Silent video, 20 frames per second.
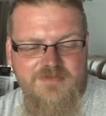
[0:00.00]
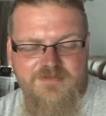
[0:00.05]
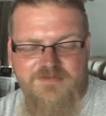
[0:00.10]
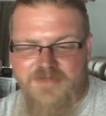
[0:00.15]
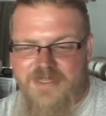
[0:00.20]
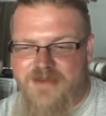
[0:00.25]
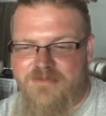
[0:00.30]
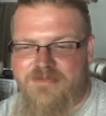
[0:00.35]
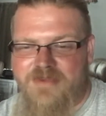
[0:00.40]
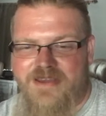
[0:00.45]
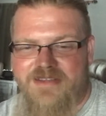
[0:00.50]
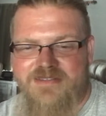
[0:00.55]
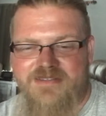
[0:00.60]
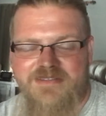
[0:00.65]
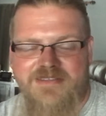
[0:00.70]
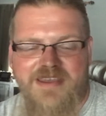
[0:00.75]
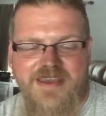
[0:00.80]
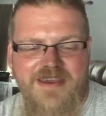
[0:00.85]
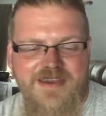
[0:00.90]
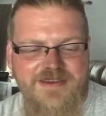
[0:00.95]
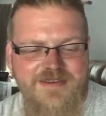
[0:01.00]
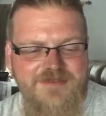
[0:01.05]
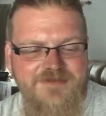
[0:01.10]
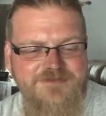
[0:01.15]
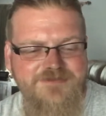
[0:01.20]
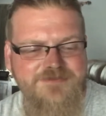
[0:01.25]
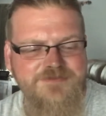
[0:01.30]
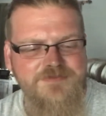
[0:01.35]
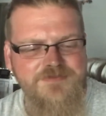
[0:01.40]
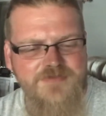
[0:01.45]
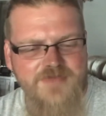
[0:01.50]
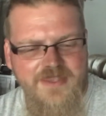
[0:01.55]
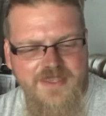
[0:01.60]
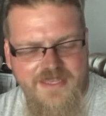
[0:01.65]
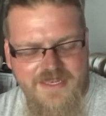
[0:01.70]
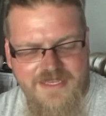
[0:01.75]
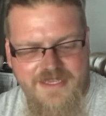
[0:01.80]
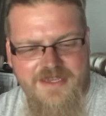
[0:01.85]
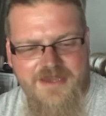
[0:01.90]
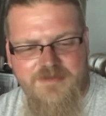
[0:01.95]
My best snack.
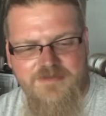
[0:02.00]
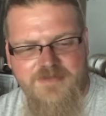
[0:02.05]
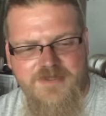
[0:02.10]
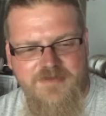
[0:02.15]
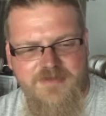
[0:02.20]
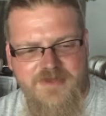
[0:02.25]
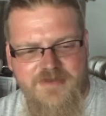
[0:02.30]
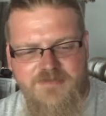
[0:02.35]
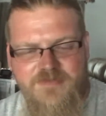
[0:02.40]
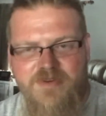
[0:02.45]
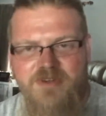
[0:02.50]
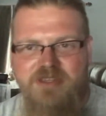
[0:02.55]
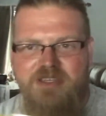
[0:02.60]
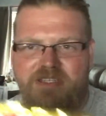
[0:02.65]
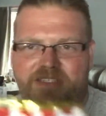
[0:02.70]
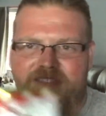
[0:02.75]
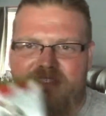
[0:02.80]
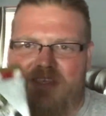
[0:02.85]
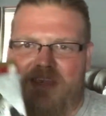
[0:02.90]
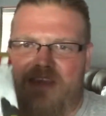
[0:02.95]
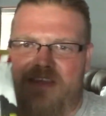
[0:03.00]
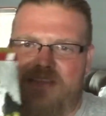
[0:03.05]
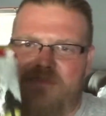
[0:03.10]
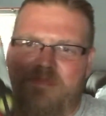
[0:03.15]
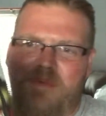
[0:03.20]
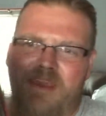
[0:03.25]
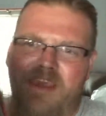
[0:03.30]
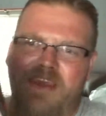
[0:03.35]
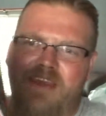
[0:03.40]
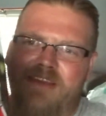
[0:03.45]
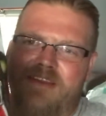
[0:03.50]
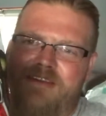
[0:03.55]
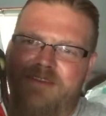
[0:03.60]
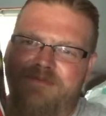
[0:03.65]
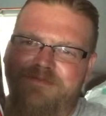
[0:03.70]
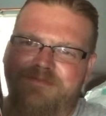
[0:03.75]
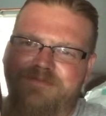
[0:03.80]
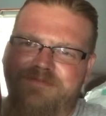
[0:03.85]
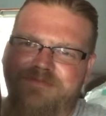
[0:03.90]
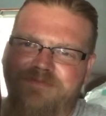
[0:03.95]
And it comes, I mean, a pretty good size bag.
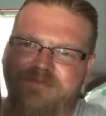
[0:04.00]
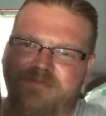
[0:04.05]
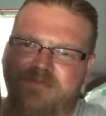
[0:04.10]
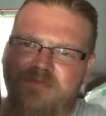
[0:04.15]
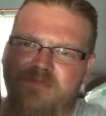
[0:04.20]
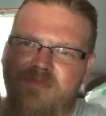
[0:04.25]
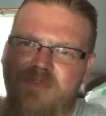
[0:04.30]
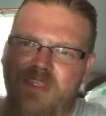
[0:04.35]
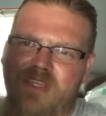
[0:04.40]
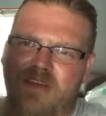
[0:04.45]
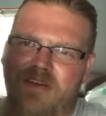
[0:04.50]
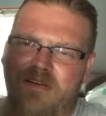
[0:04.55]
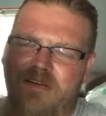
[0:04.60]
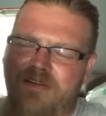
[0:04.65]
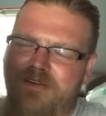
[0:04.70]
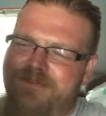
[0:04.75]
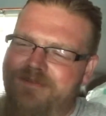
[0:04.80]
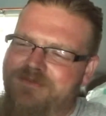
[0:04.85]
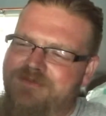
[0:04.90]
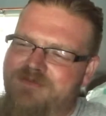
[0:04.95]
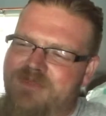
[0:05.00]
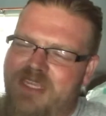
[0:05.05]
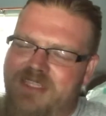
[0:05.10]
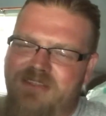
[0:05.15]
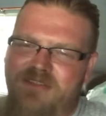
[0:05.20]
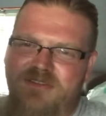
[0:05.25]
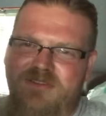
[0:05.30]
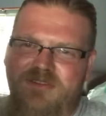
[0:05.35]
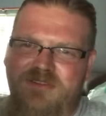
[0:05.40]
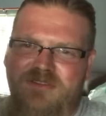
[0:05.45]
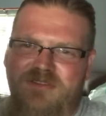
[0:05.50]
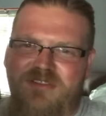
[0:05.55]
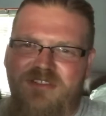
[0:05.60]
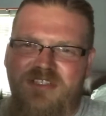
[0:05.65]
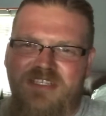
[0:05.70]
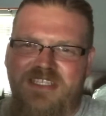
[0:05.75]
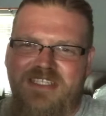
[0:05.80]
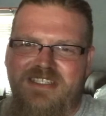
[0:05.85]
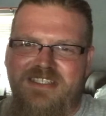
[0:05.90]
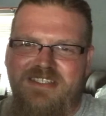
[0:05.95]
Not those little
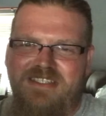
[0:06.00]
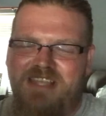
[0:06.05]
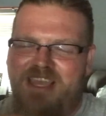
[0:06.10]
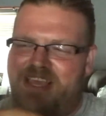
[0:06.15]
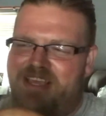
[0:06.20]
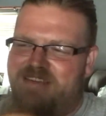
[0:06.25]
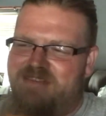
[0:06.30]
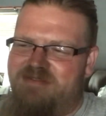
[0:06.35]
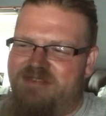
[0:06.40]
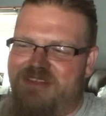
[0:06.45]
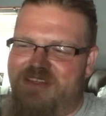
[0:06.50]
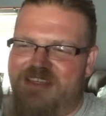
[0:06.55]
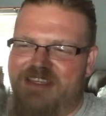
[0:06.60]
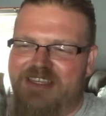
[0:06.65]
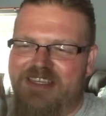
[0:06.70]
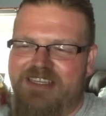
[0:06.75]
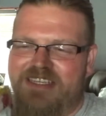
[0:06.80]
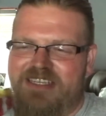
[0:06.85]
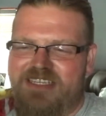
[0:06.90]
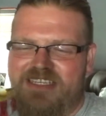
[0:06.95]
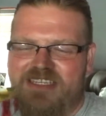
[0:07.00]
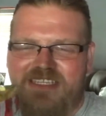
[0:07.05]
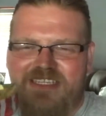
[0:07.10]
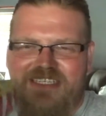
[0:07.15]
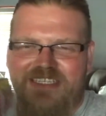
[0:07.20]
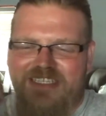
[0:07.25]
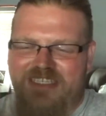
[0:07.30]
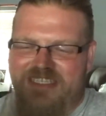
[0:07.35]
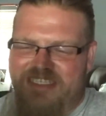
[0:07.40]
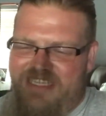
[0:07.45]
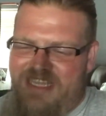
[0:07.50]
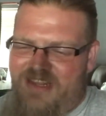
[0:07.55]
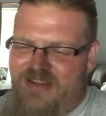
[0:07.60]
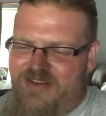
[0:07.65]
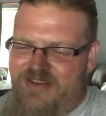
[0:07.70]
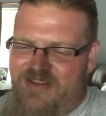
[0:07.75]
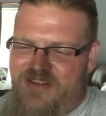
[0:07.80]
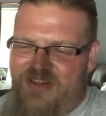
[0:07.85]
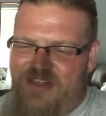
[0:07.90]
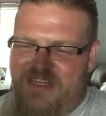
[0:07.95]
shitty snacks, really. I
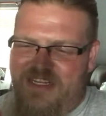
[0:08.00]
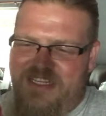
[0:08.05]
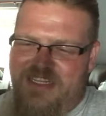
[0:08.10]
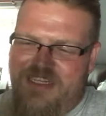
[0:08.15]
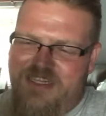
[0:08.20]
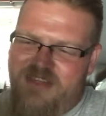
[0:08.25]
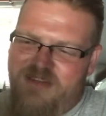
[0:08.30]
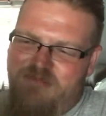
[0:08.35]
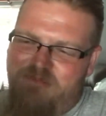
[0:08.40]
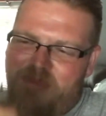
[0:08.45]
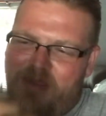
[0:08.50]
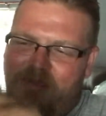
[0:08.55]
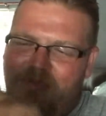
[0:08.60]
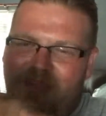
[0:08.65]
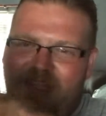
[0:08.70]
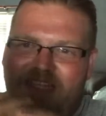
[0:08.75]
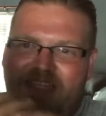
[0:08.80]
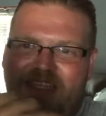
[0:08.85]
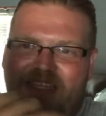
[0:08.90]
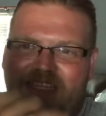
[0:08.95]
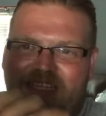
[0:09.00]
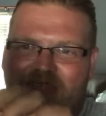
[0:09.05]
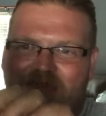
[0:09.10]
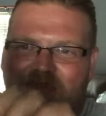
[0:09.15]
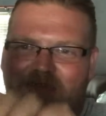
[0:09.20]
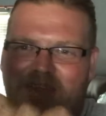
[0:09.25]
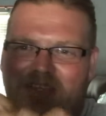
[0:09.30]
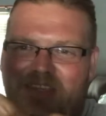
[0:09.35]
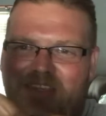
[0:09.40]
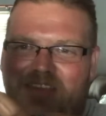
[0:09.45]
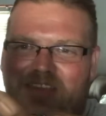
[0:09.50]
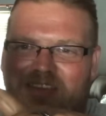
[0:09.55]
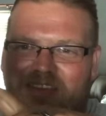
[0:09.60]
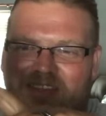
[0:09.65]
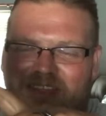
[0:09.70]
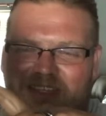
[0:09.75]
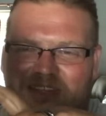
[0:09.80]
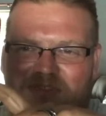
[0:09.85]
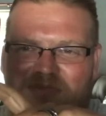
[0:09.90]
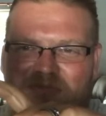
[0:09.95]
don't know, like maybe like this big,
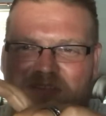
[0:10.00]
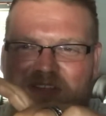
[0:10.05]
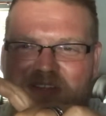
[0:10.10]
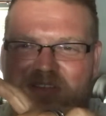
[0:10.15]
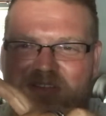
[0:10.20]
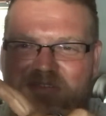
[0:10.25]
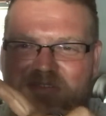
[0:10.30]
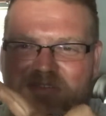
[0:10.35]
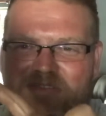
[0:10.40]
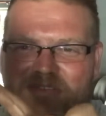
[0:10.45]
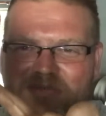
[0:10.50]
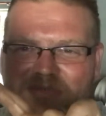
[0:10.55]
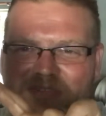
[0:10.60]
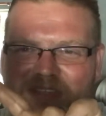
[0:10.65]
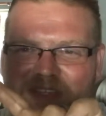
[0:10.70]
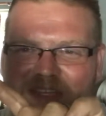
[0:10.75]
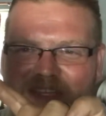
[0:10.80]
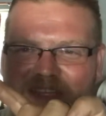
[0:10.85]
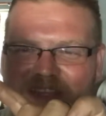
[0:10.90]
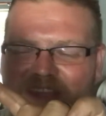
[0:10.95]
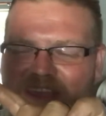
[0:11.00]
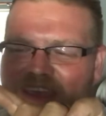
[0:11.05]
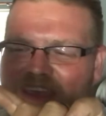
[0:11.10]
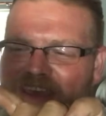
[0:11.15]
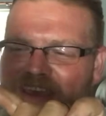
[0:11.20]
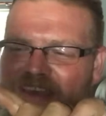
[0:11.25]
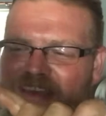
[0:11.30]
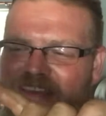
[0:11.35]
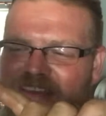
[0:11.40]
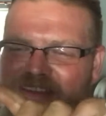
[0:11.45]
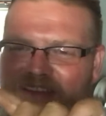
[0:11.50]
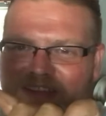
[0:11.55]
like Doritos or some shit like that.